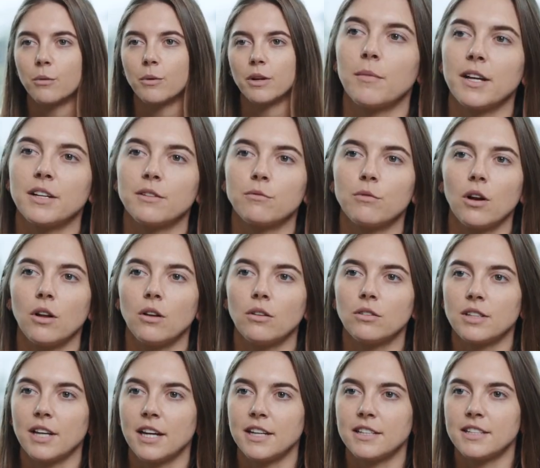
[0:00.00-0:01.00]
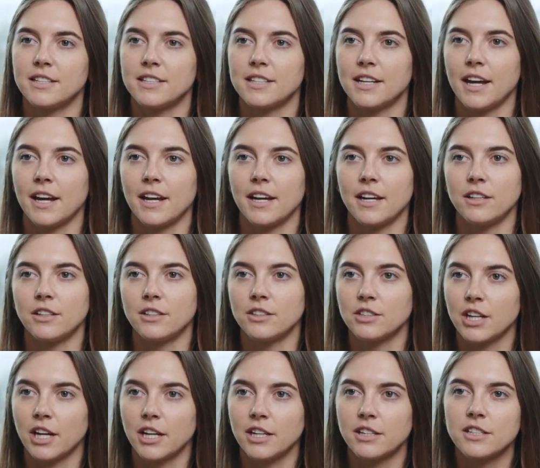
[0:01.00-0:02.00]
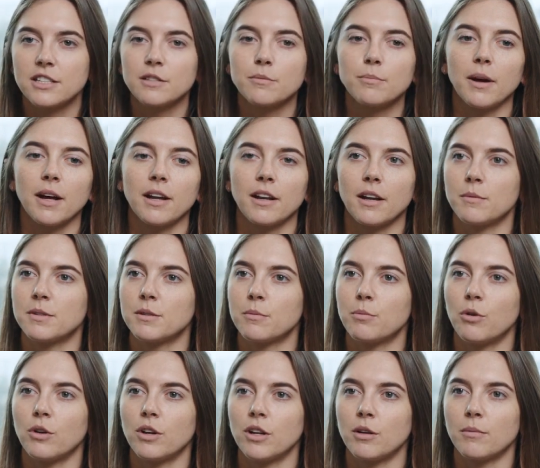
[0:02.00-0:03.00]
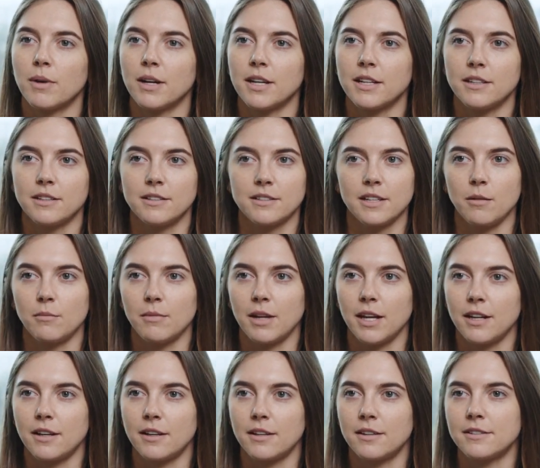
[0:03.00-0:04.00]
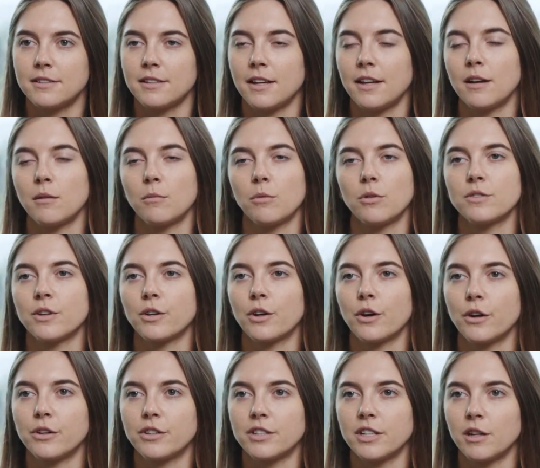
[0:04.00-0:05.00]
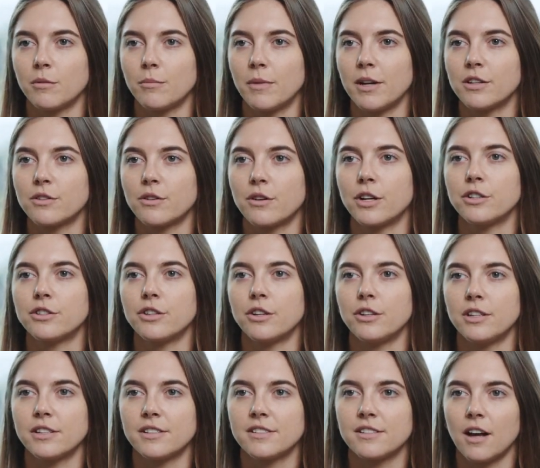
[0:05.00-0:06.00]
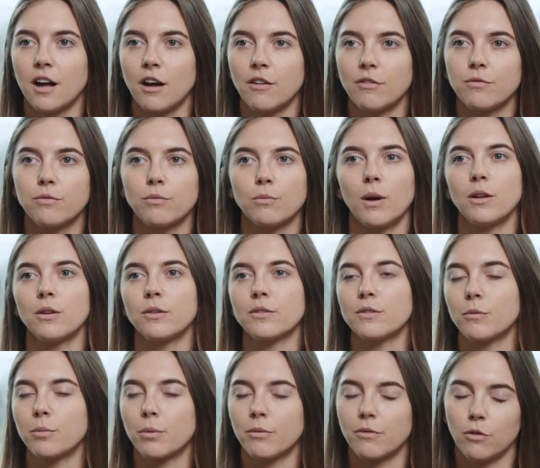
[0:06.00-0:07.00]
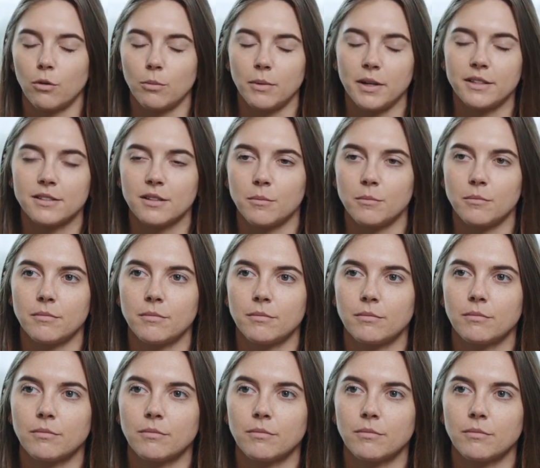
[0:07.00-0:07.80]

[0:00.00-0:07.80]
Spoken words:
My role day to day changes, but I'm supporting my team leaders and I'm also coaching and mentoring junior staff while also performing some